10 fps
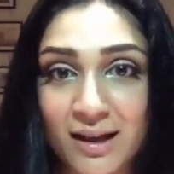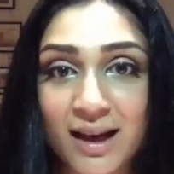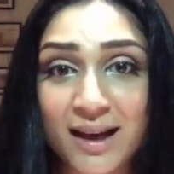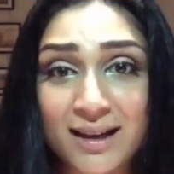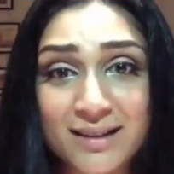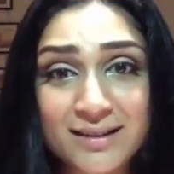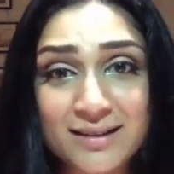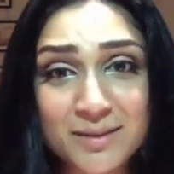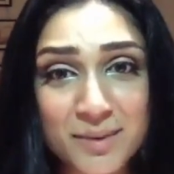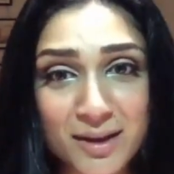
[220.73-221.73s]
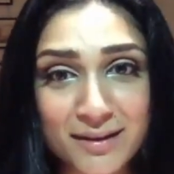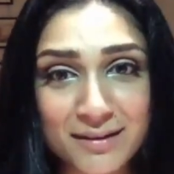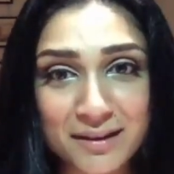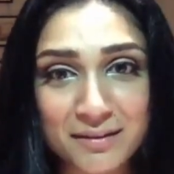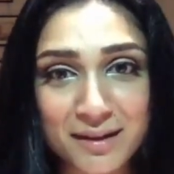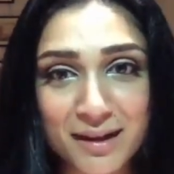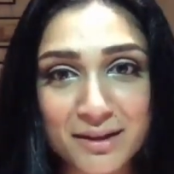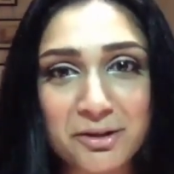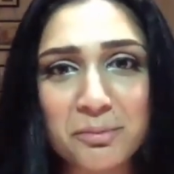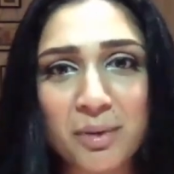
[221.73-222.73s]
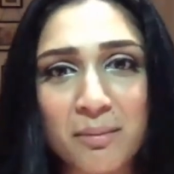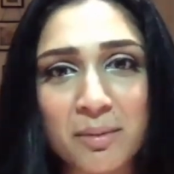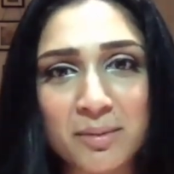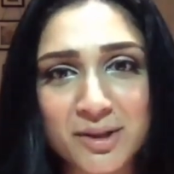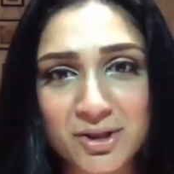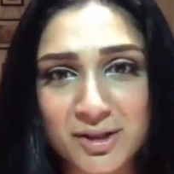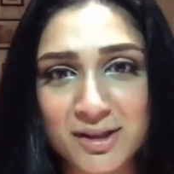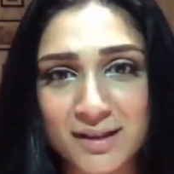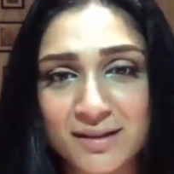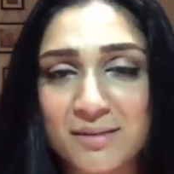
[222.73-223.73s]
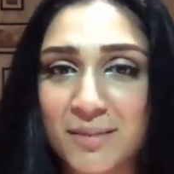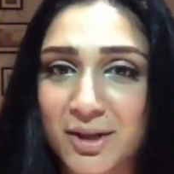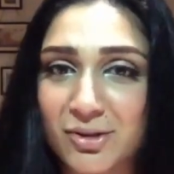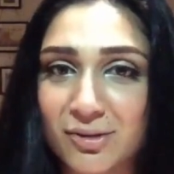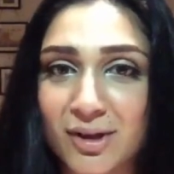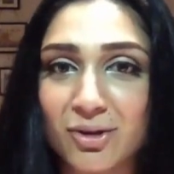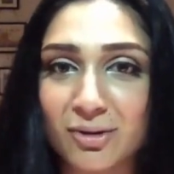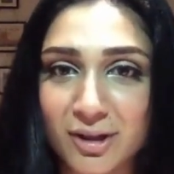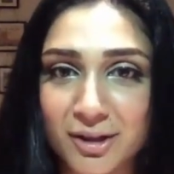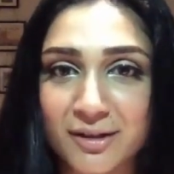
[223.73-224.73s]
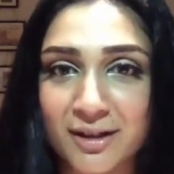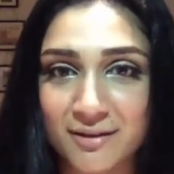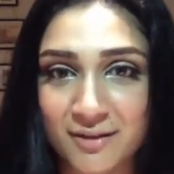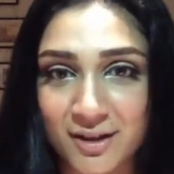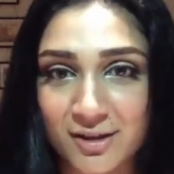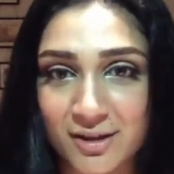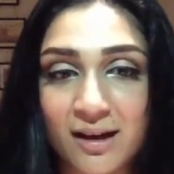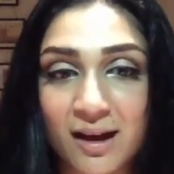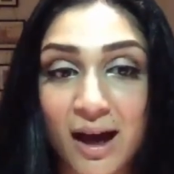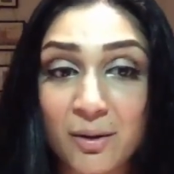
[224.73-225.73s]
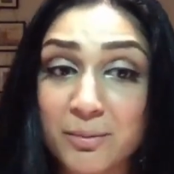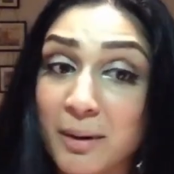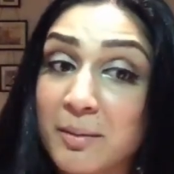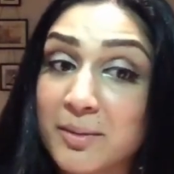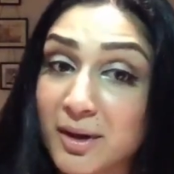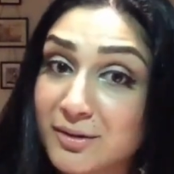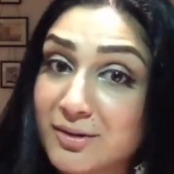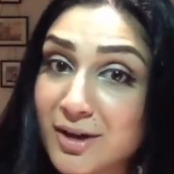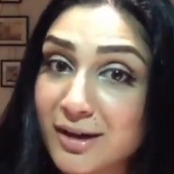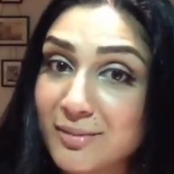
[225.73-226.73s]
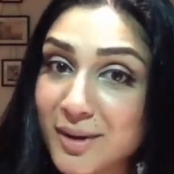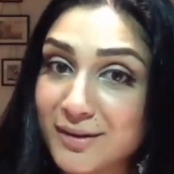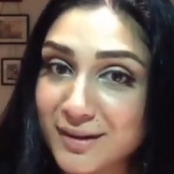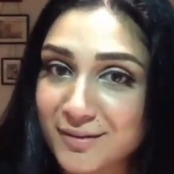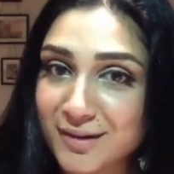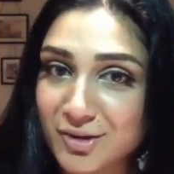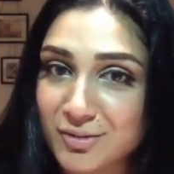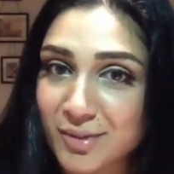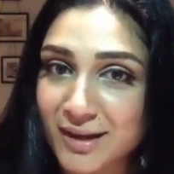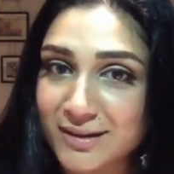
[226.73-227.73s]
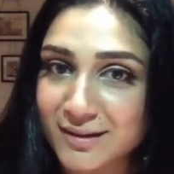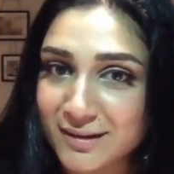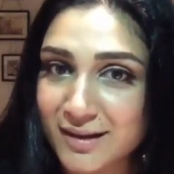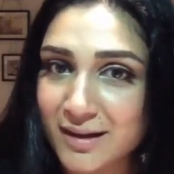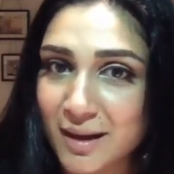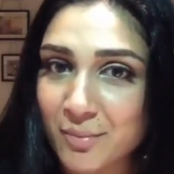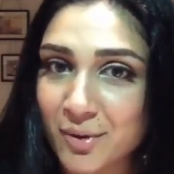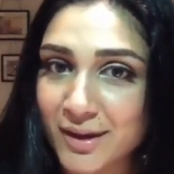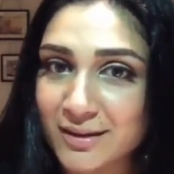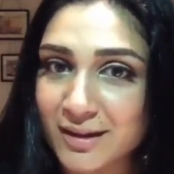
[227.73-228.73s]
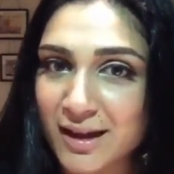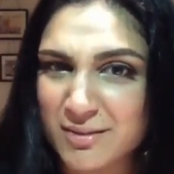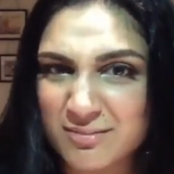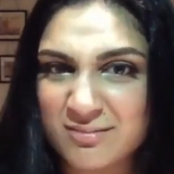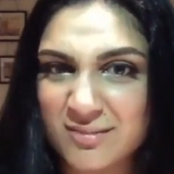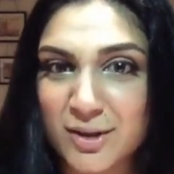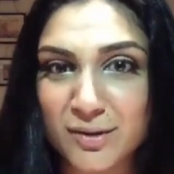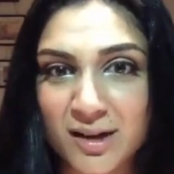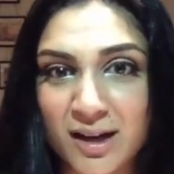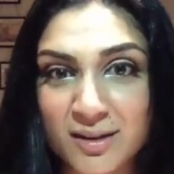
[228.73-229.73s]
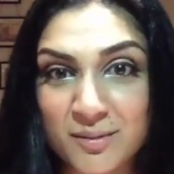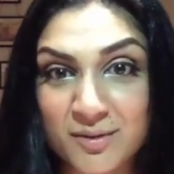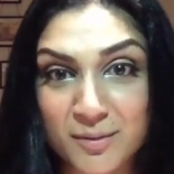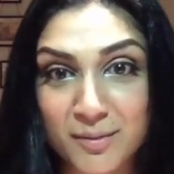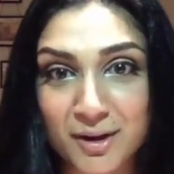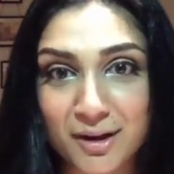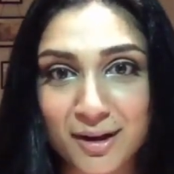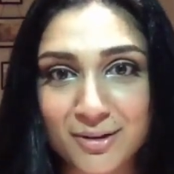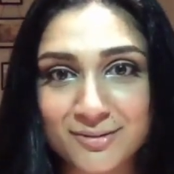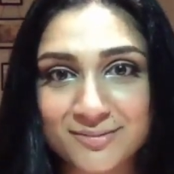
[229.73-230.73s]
and to be on the safe side, you probably should test and make sure that you clear the infection. I would probably also talk about safe sexual practices at that point and use condoms from there on out.